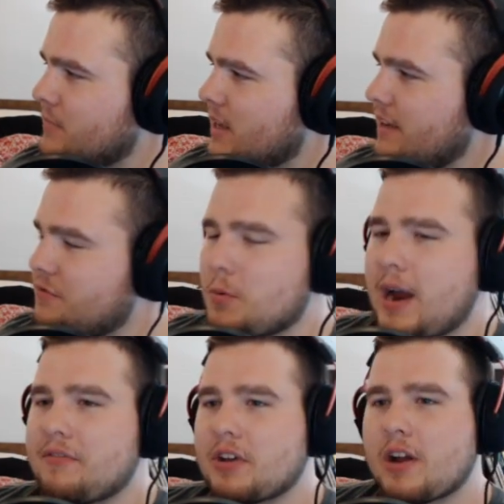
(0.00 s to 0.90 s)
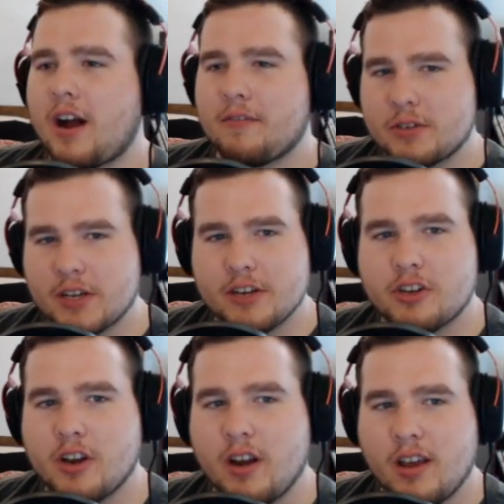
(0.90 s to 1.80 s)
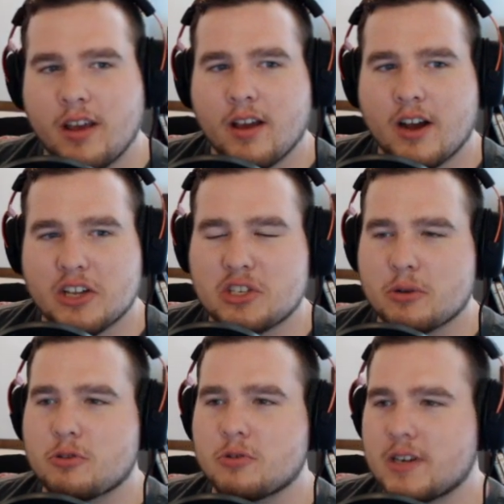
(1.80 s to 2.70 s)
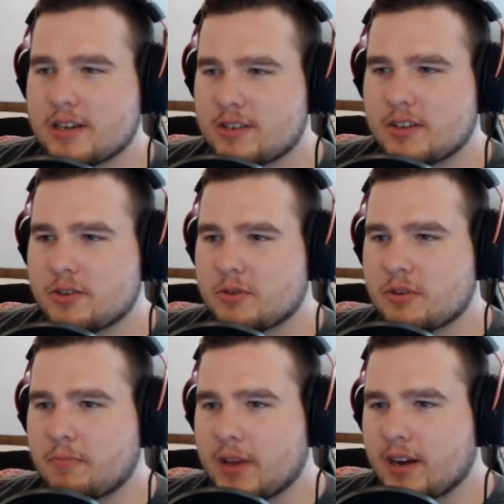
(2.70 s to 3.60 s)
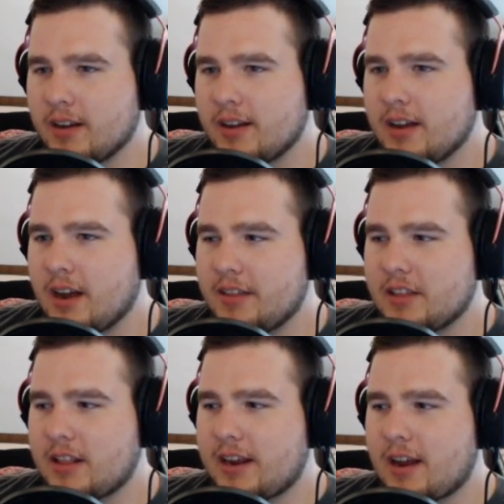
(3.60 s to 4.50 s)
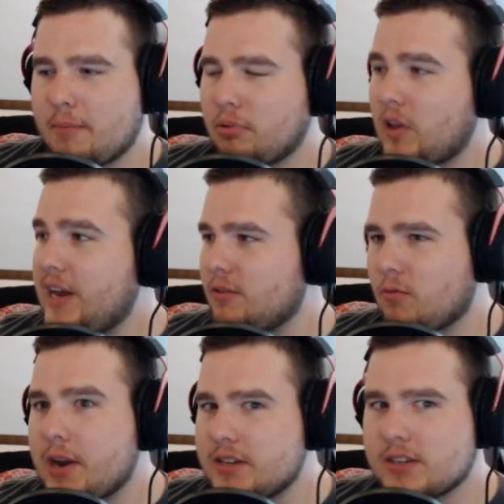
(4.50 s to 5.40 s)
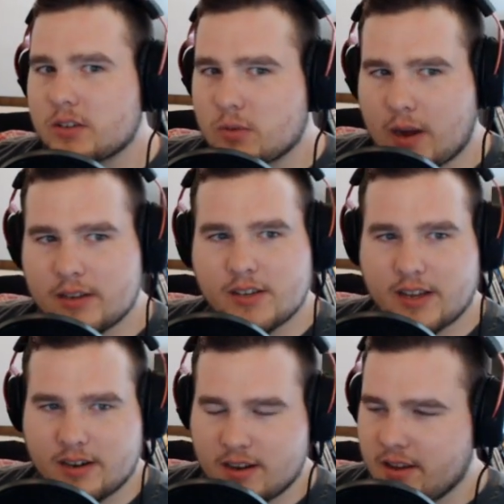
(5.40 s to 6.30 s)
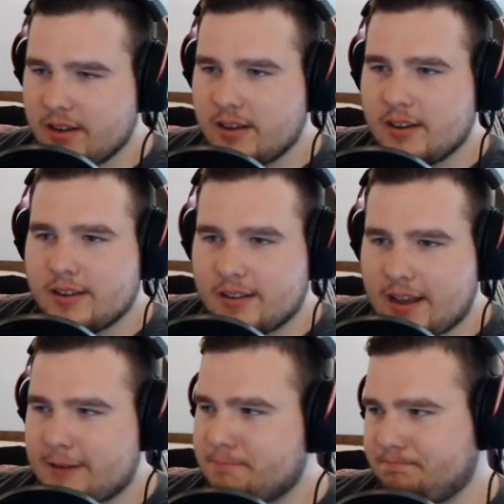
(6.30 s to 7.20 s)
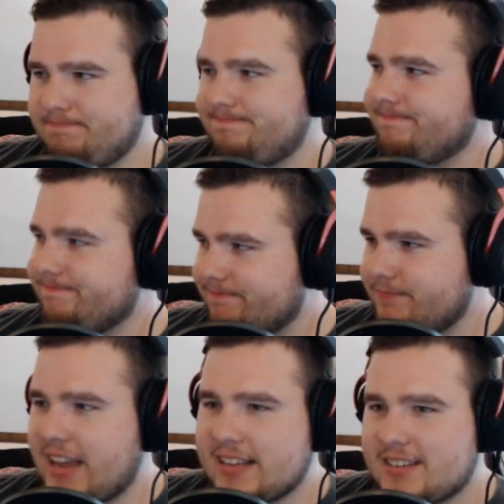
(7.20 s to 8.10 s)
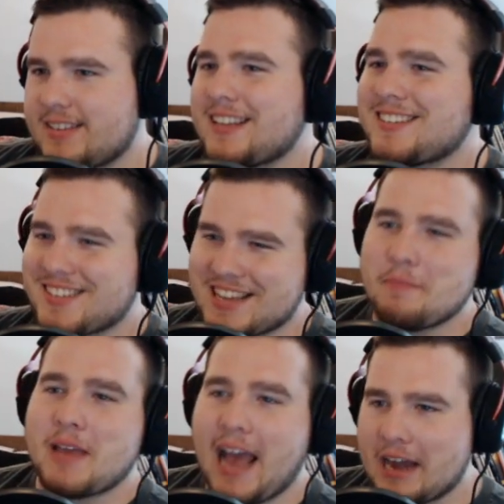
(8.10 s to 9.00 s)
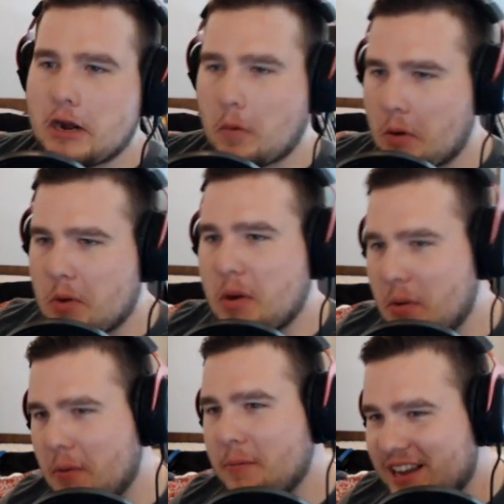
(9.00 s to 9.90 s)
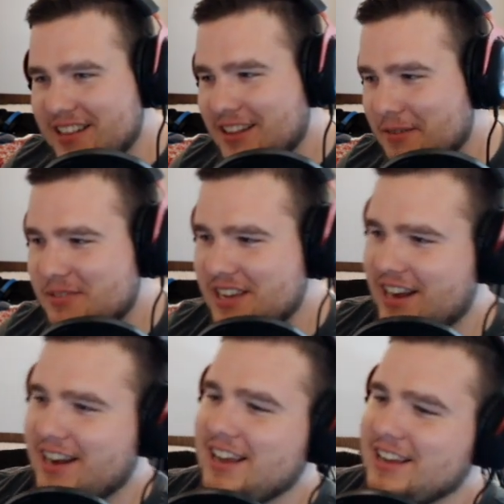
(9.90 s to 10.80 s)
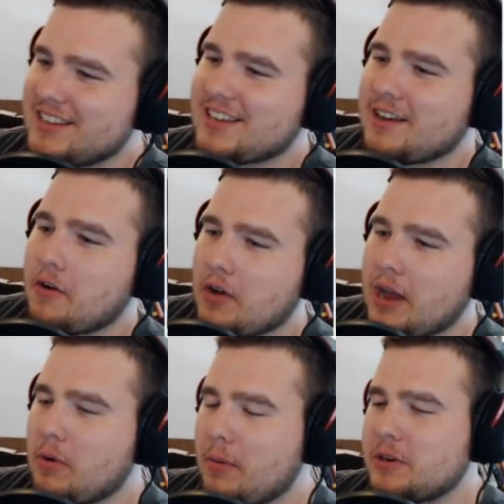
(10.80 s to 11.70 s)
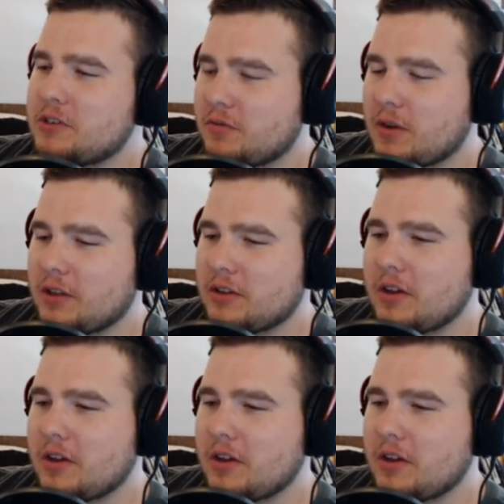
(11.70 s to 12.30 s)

if you were having a conversation on social justice or something, and then like a blatant racist walks in, like that's the same category we were being lumped in. It's like, okay, well, a bunch of a